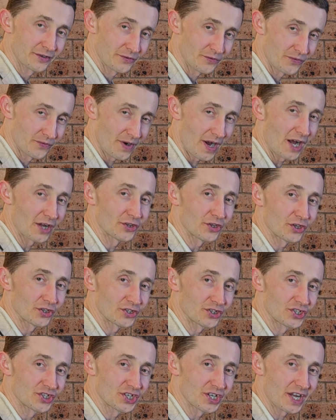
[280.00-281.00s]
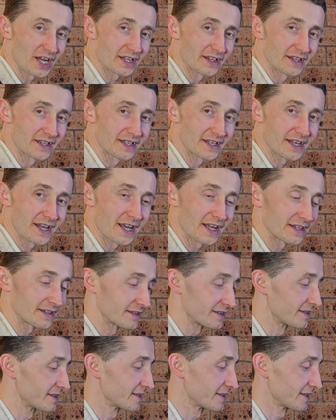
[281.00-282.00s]
1 on G at the
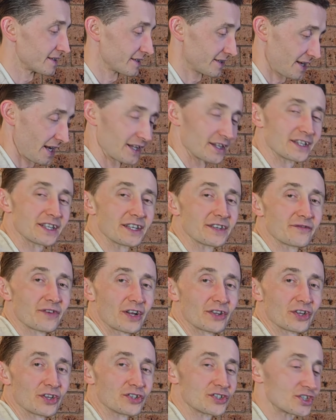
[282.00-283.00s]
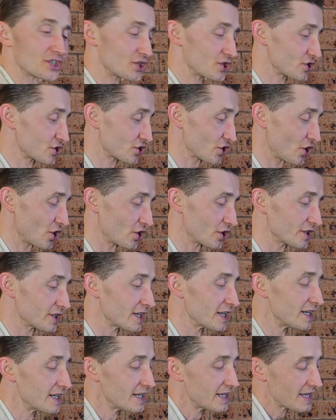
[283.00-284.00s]
end. And the 1 on G
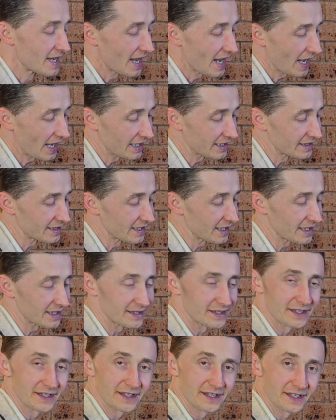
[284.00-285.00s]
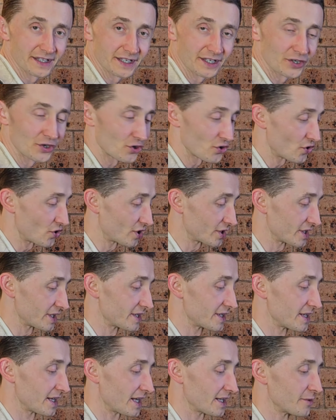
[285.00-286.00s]
short, and then the chord
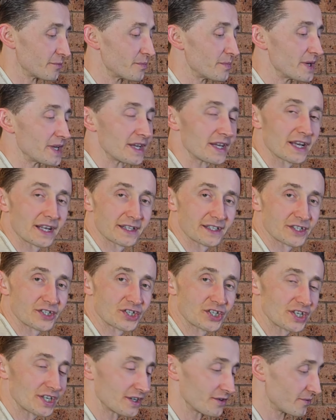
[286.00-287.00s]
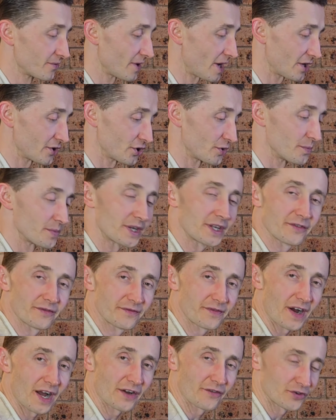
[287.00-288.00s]
at the end, B and G, 1 on B,
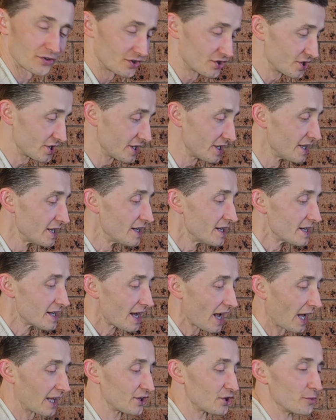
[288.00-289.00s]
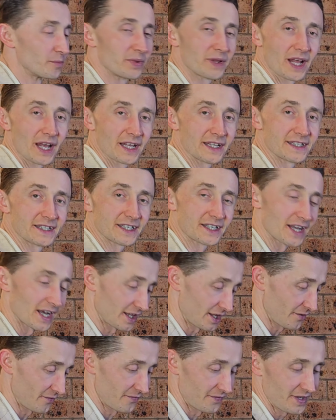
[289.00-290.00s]
5 on G, and you play it
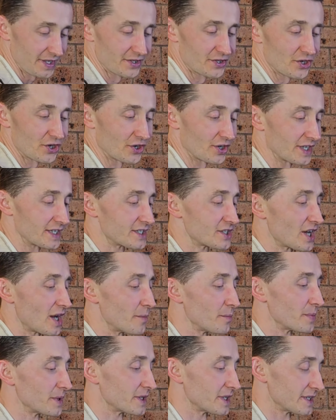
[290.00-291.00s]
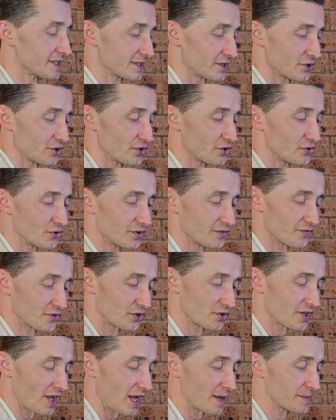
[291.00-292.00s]
together with your wrist jumping in. So you do it a
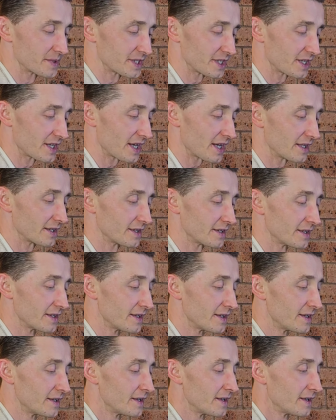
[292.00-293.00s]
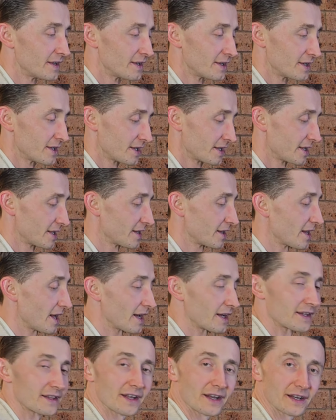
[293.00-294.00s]
few times again,
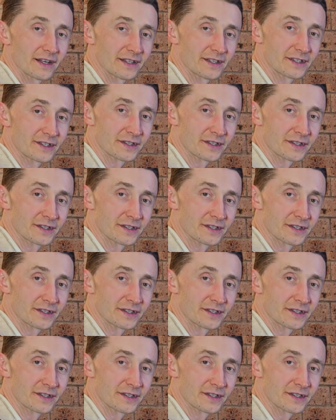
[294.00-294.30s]
like that,